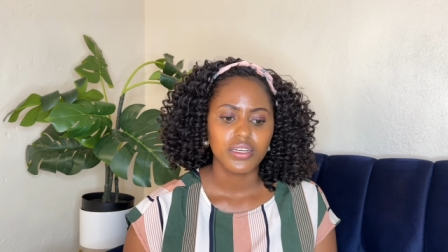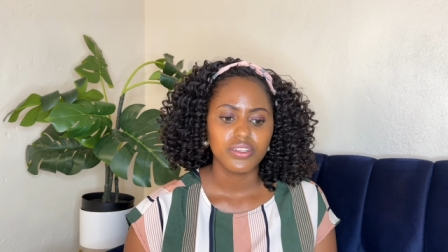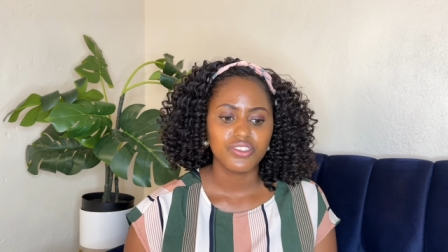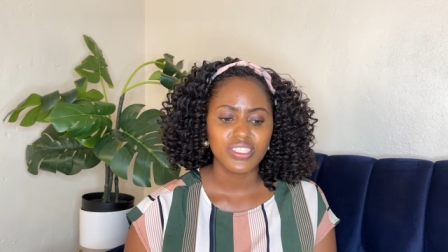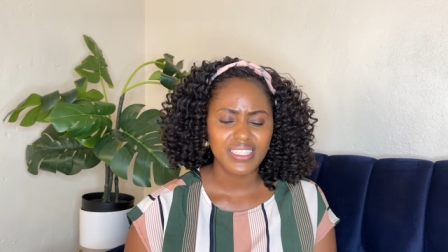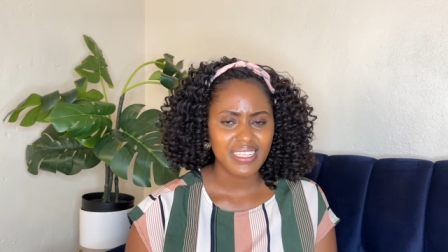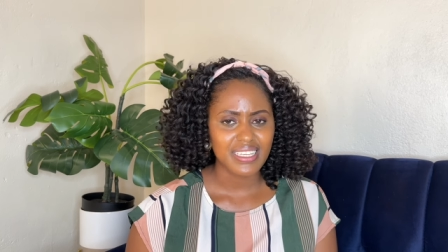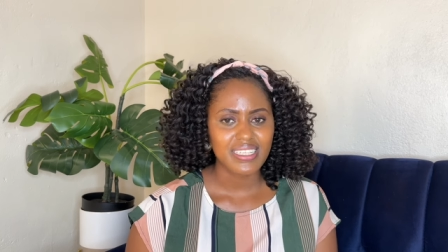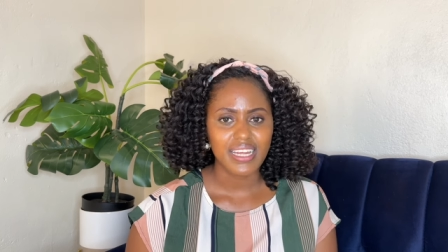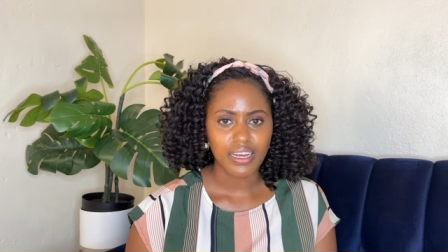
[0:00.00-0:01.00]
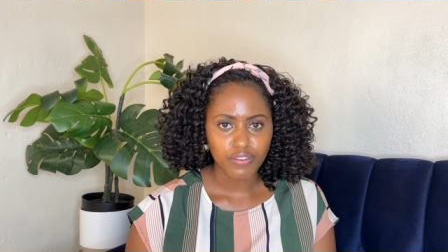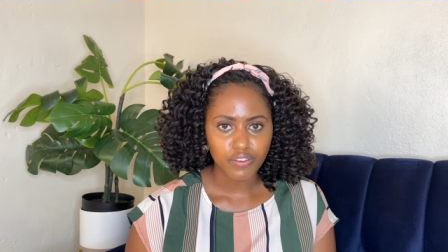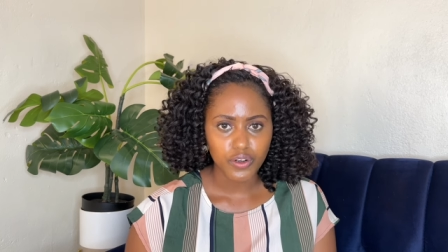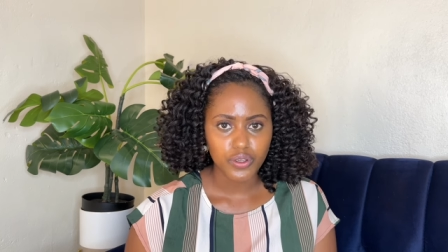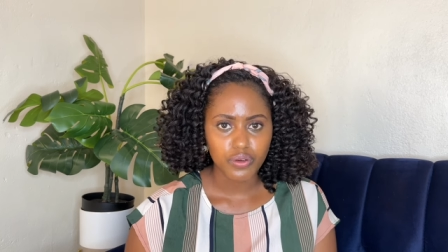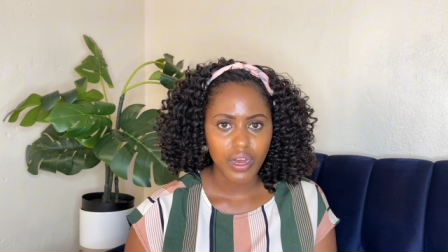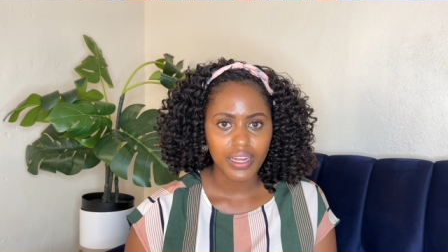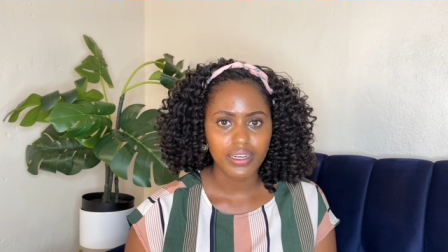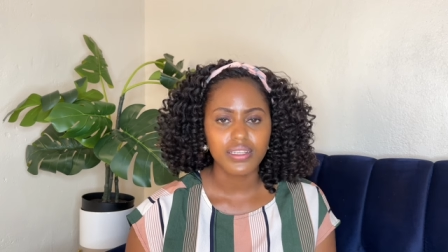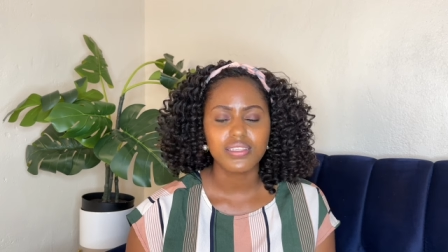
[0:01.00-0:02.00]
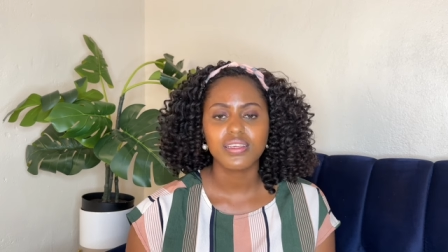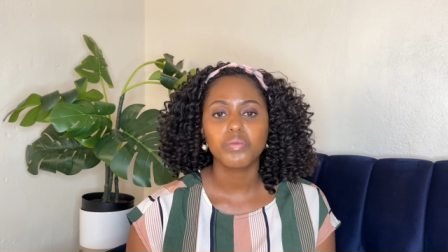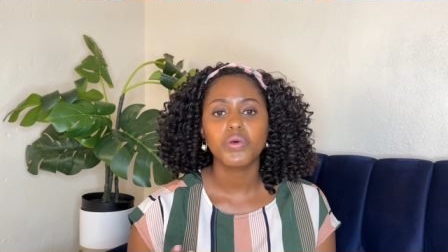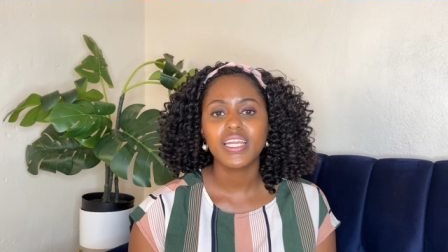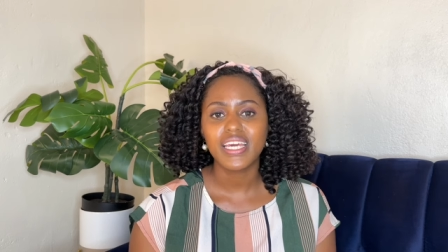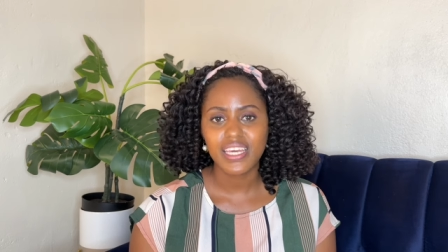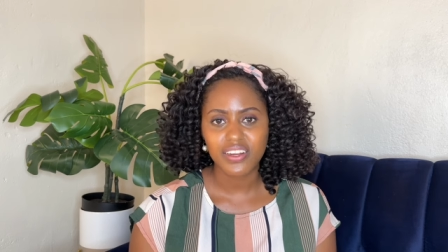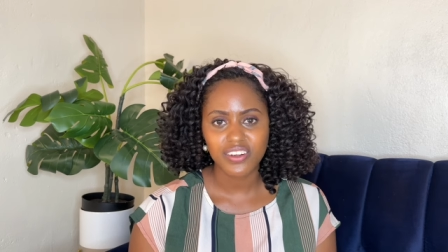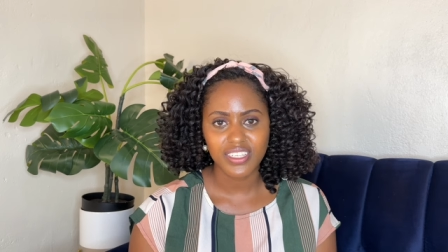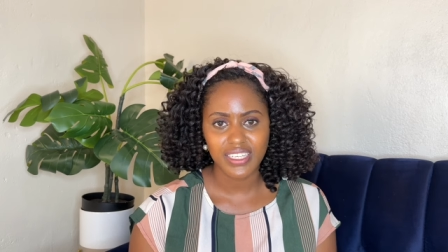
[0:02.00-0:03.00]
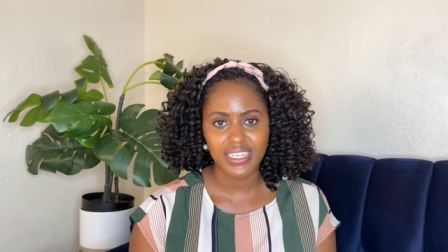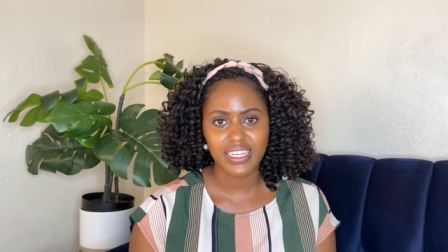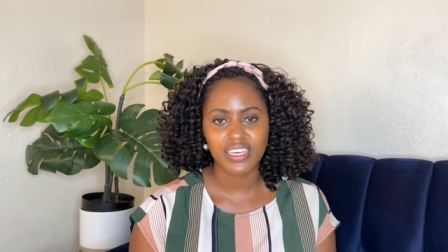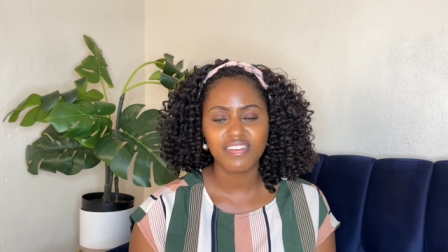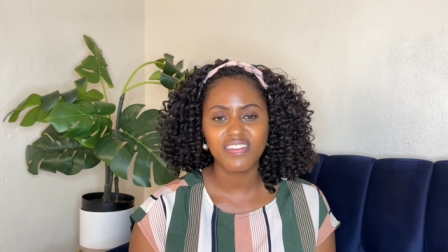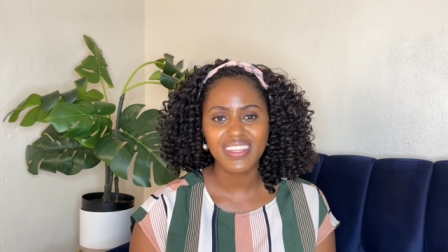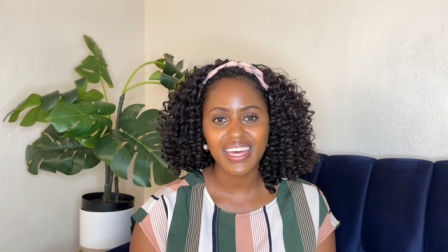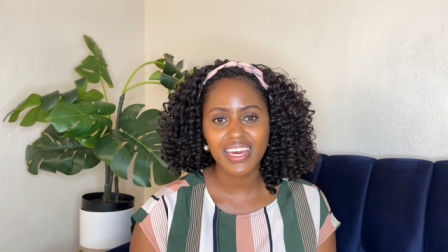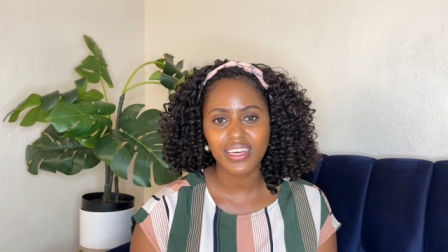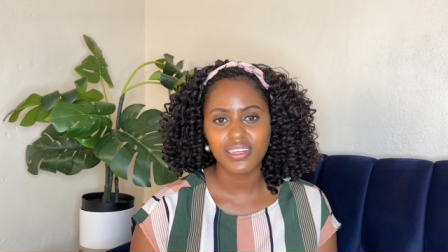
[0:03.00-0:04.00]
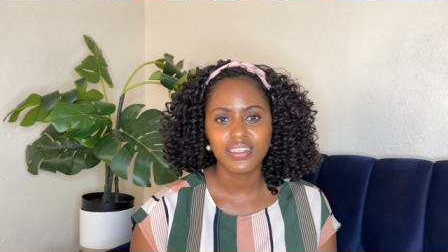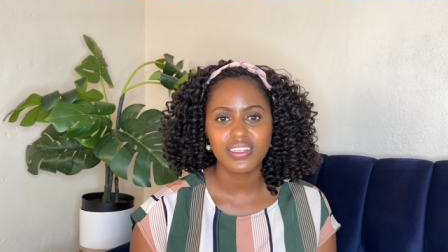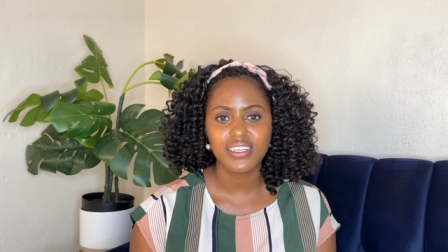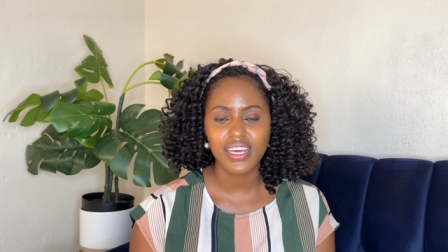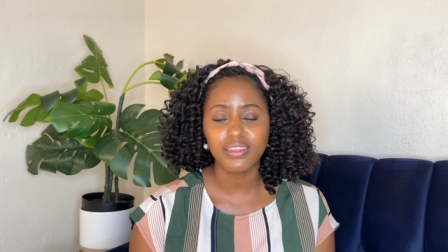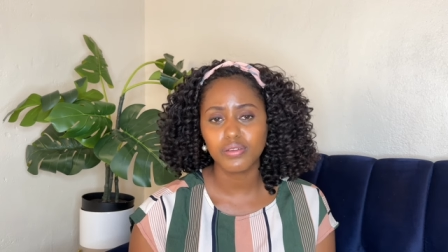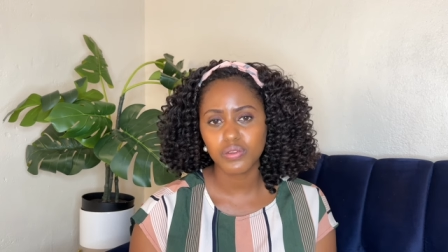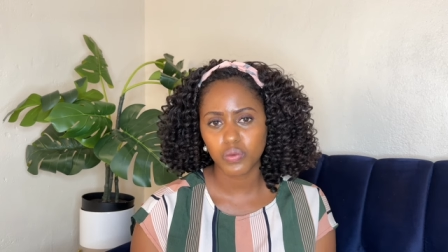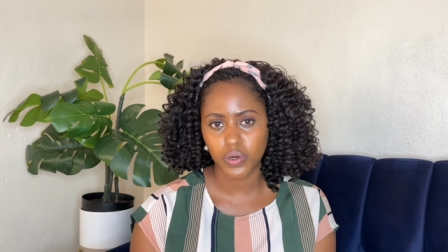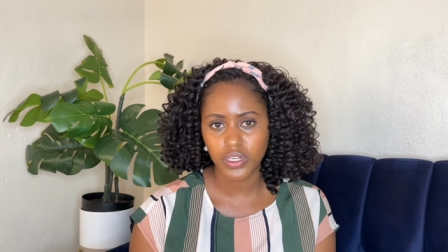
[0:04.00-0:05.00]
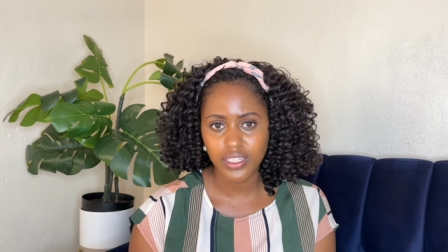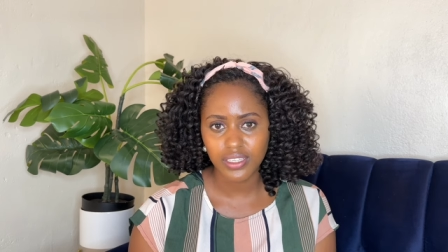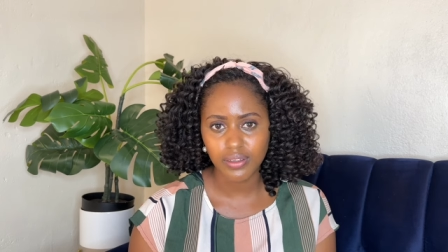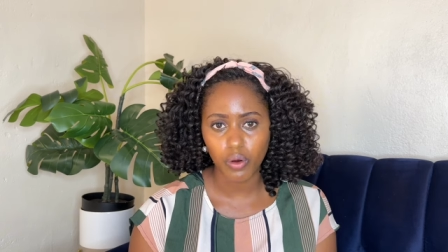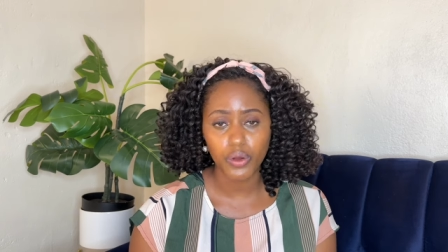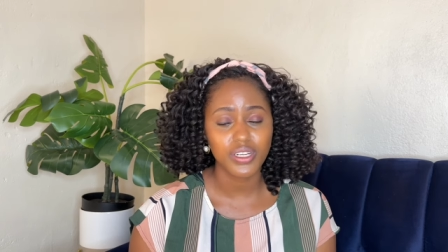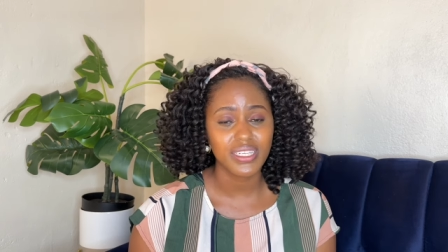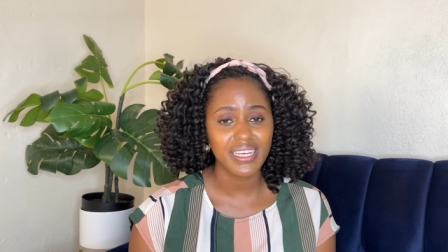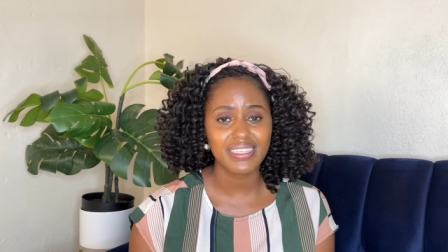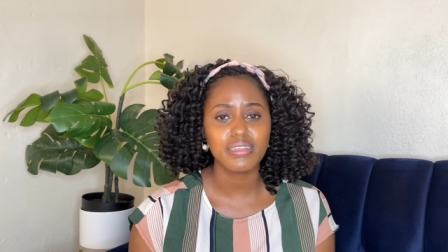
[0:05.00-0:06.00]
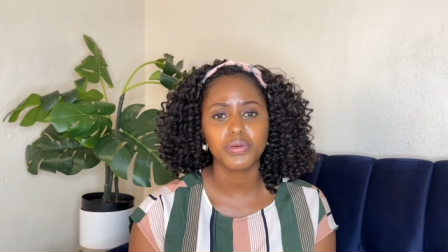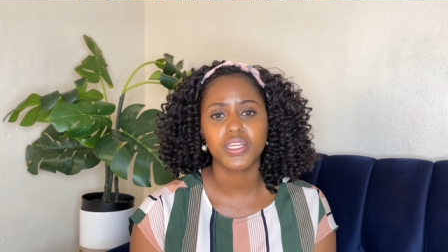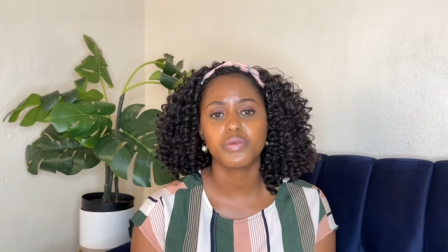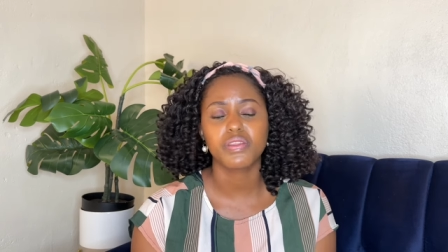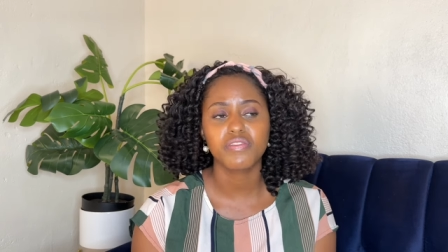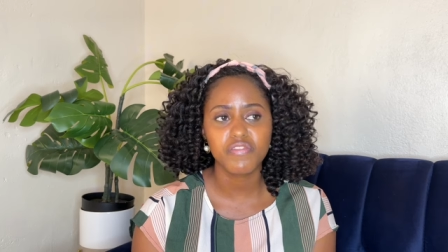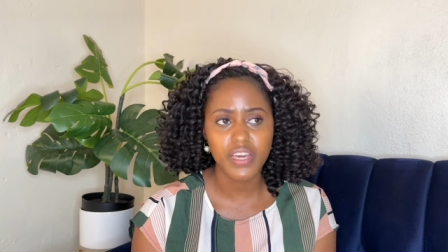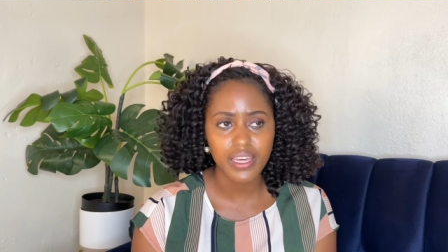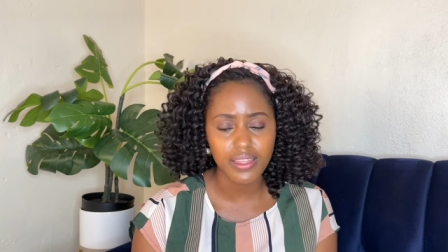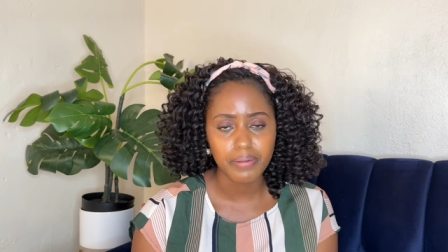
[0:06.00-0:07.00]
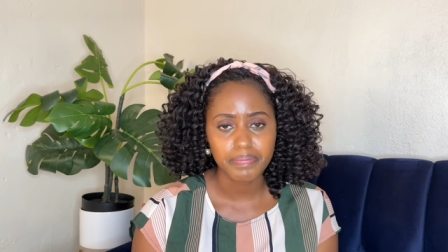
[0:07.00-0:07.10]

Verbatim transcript: Jesus has done for you and someone hears it, if they take those words or your testimony with faith,